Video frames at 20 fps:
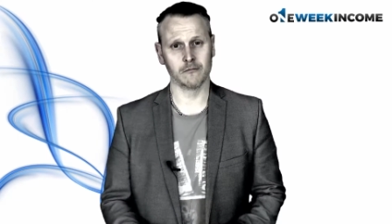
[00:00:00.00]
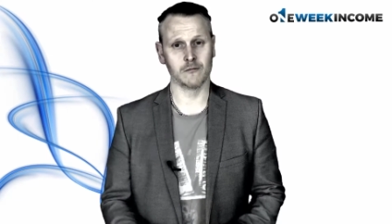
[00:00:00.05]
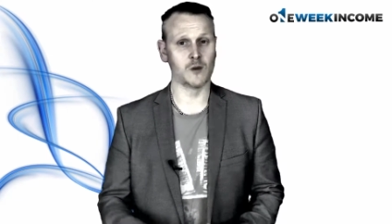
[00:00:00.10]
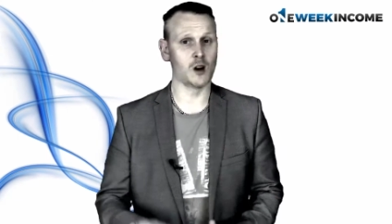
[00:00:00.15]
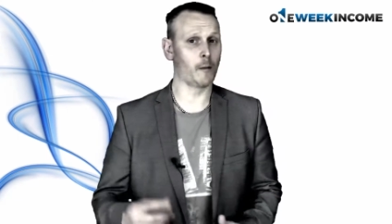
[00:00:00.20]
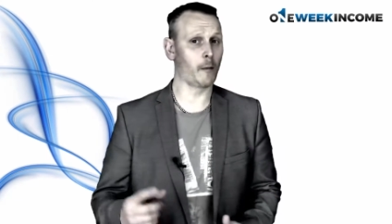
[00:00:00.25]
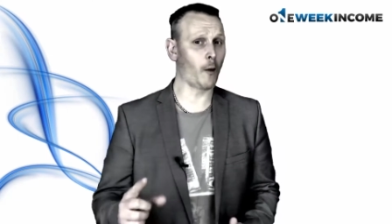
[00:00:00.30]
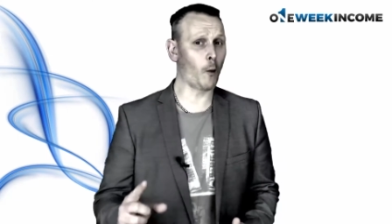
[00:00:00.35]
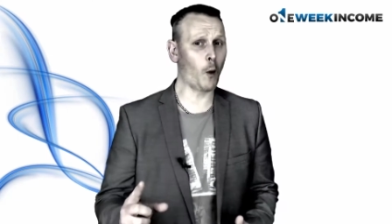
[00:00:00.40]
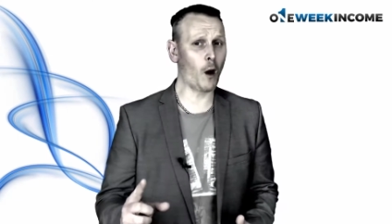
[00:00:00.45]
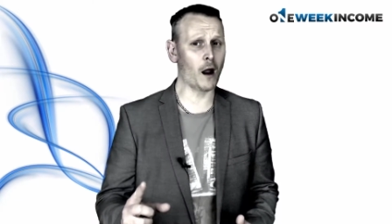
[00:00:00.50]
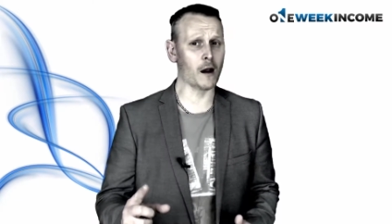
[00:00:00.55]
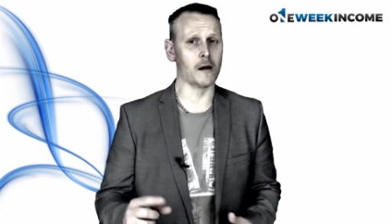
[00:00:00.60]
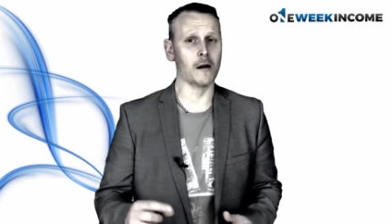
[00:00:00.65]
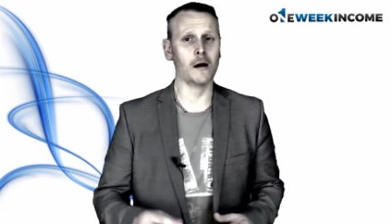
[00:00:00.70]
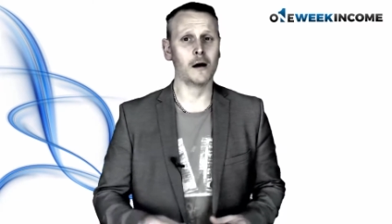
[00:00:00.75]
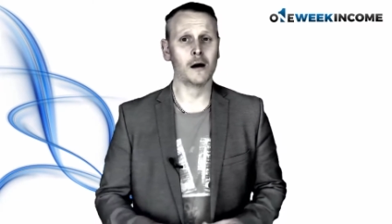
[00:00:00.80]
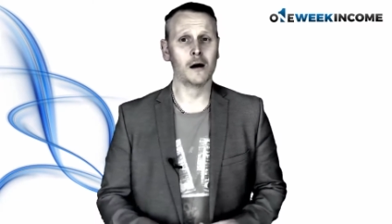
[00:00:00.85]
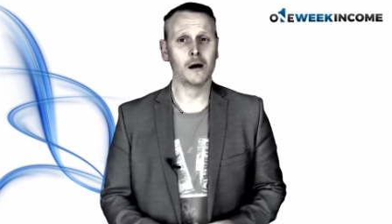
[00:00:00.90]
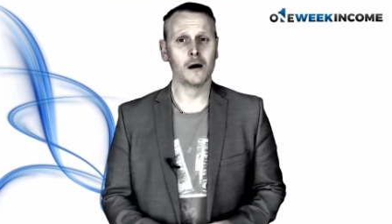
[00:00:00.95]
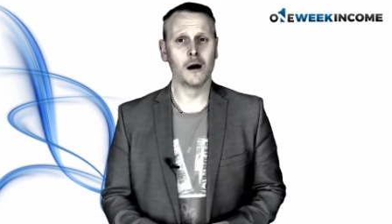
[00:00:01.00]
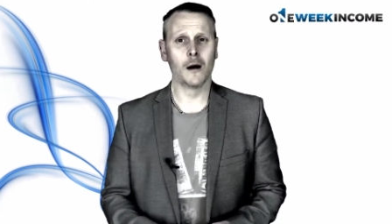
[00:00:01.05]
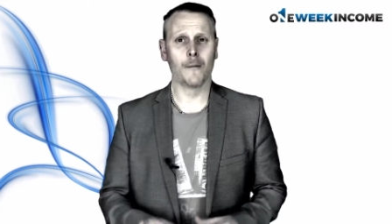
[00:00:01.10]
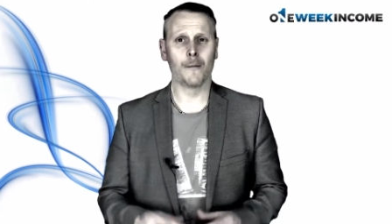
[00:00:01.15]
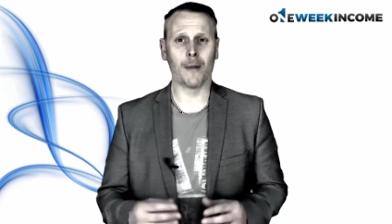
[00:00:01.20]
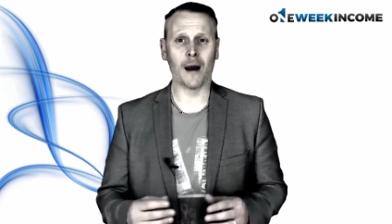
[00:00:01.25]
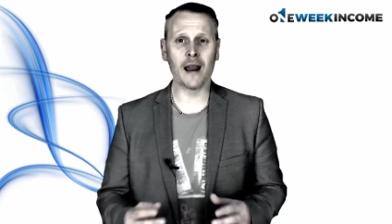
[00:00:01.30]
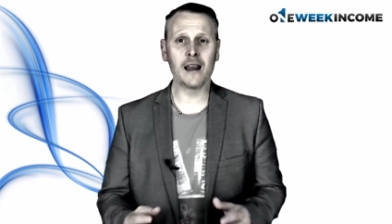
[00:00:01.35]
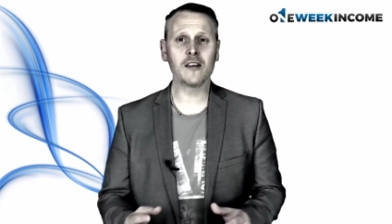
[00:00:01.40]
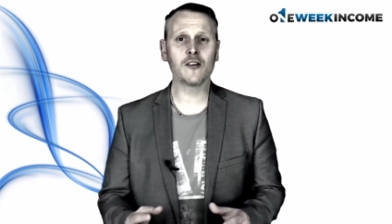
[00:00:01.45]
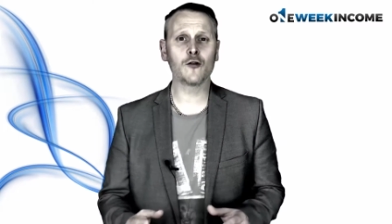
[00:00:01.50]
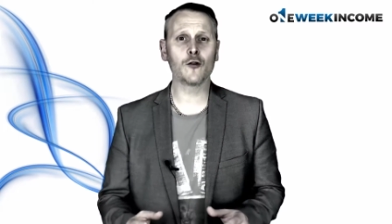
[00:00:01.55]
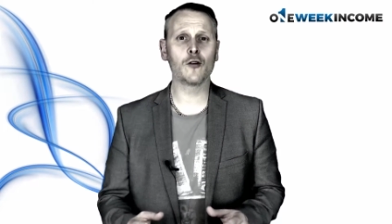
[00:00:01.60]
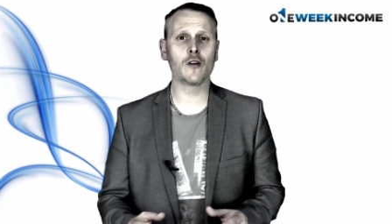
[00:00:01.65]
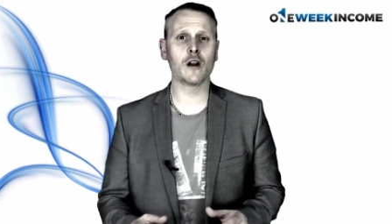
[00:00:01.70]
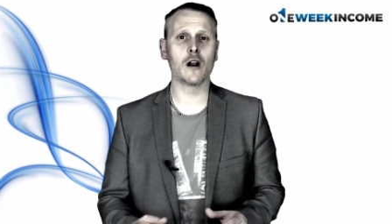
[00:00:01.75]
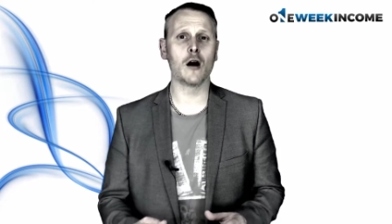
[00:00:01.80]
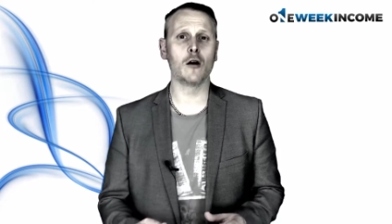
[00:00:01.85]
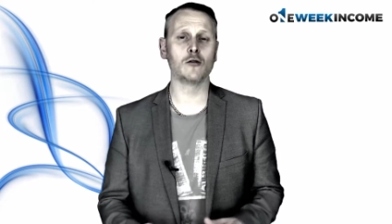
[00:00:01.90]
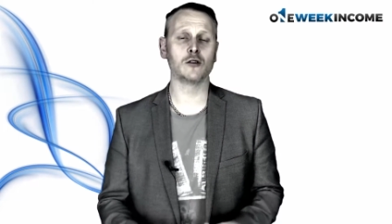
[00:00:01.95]
Number one, pay through
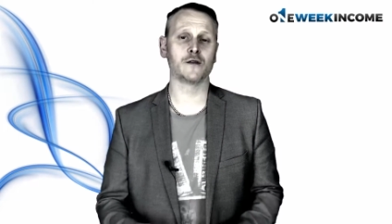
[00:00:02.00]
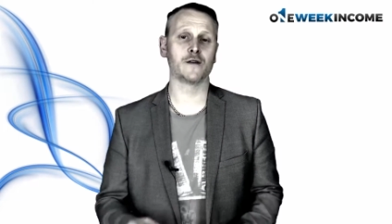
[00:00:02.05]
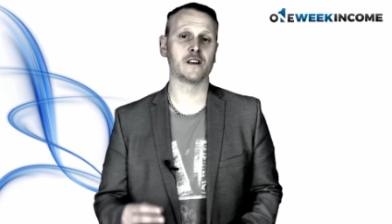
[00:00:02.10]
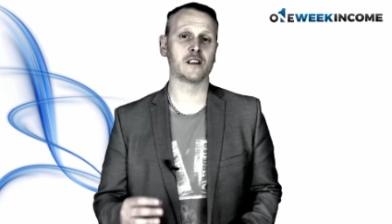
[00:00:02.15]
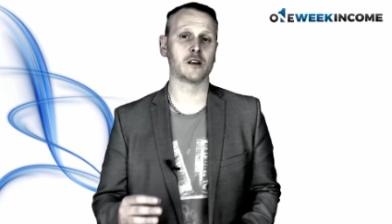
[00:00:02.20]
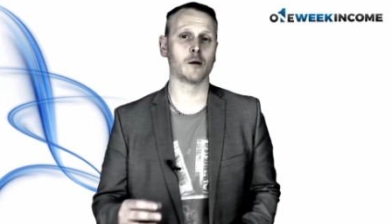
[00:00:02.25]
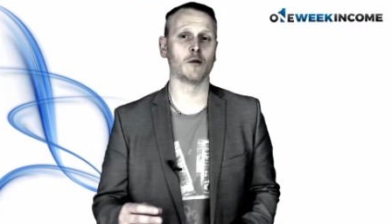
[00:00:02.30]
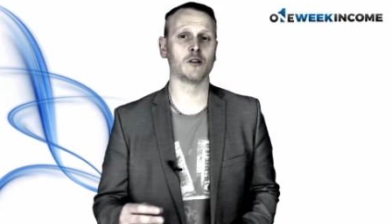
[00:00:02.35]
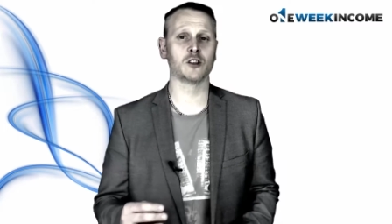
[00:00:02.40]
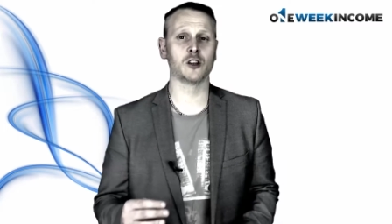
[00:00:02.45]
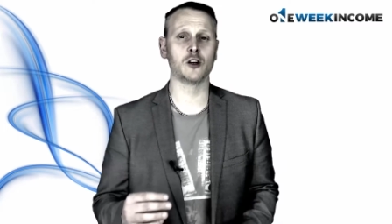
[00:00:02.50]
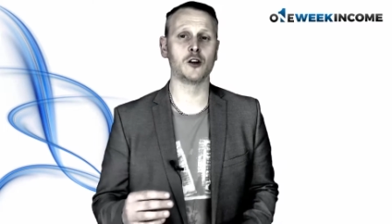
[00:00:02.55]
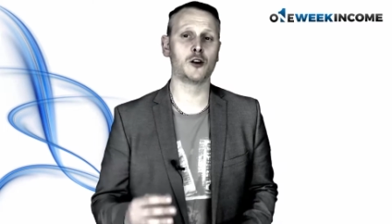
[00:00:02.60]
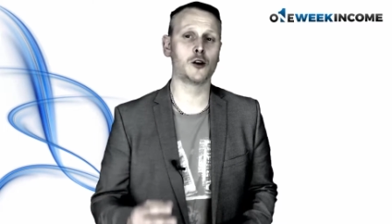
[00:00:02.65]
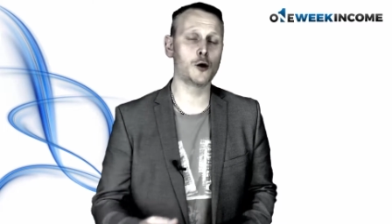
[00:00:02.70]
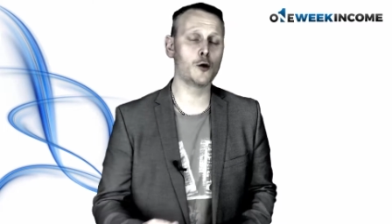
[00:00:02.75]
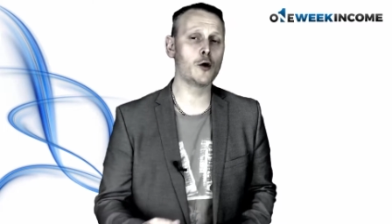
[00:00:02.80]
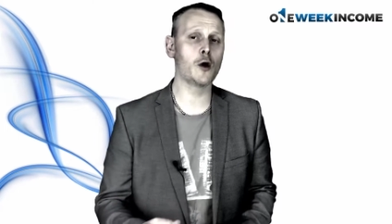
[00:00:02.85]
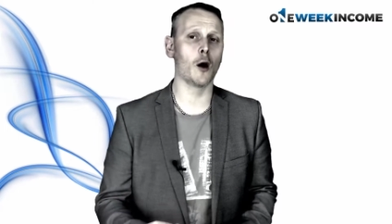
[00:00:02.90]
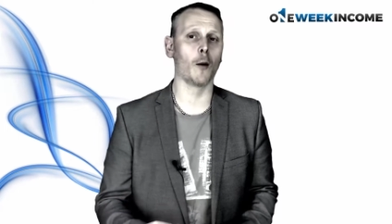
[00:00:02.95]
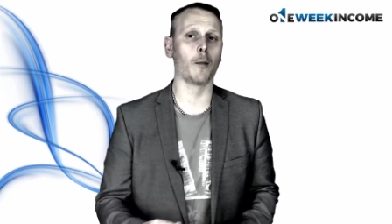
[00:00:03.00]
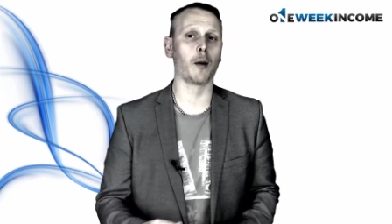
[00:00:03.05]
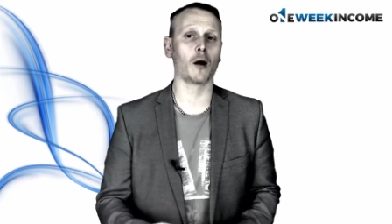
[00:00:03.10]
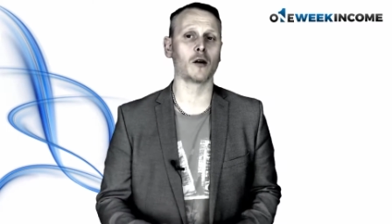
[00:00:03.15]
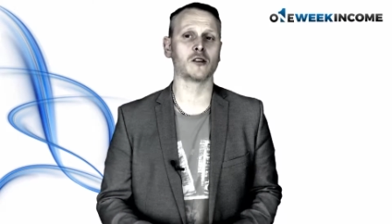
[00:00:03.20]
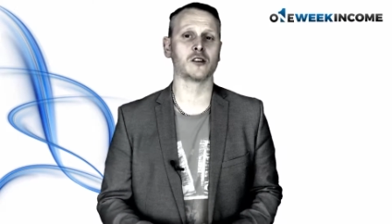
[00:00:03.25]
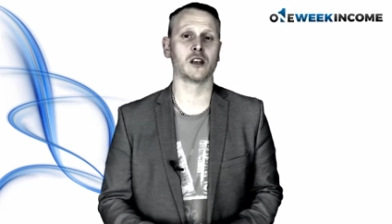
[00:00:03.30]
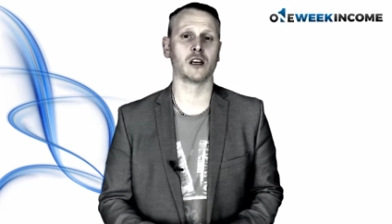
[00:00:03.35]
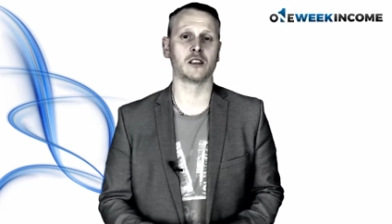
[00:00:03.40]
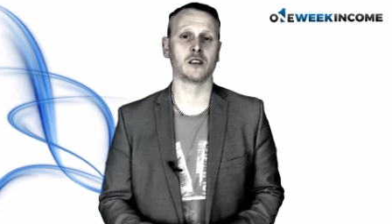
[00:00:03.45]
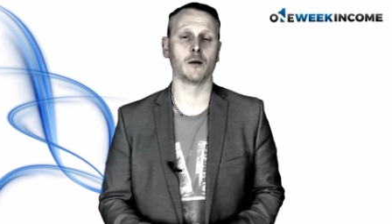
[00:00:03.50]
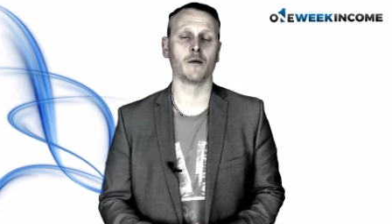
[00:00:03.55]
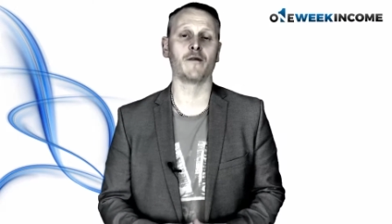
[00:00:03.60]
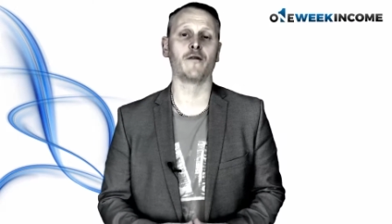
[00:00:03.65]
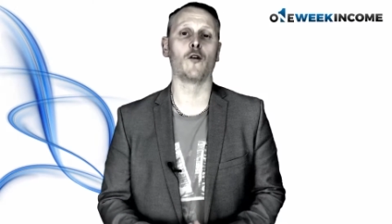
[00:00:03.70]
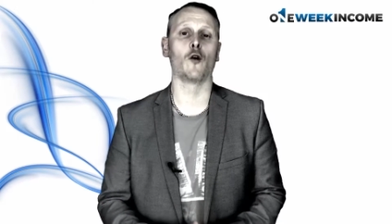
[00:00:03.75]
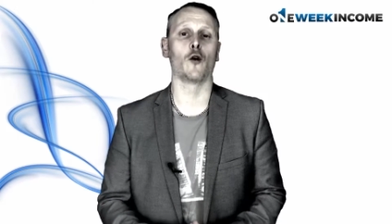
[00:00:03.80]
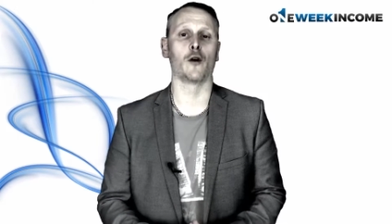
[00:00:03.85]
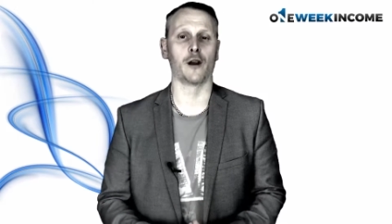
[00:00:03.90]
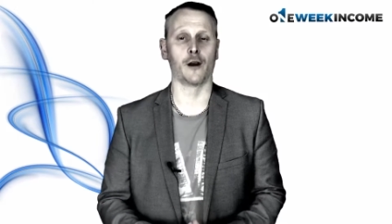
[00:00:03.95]
the nose for someone to do your blog setup
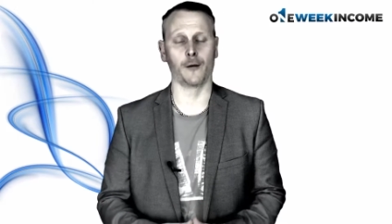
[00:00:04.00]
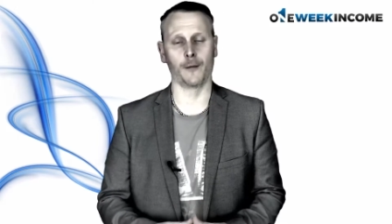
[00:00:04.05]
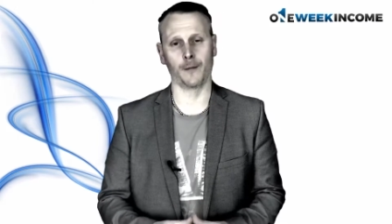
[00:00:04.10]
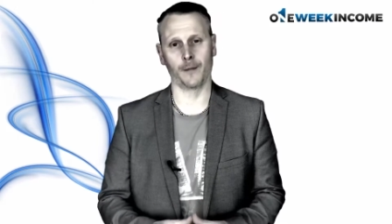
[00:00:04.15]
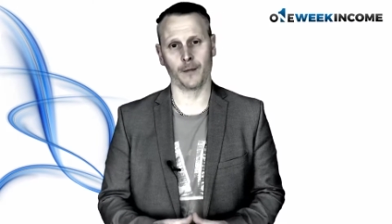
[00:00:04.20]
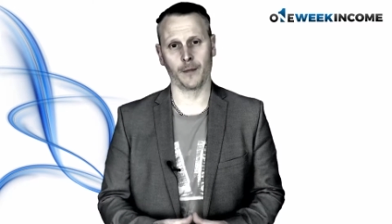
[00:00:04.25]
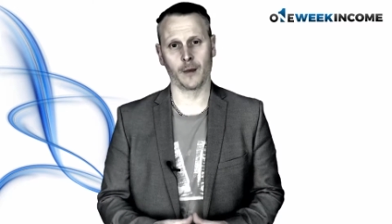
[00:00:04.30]
for you.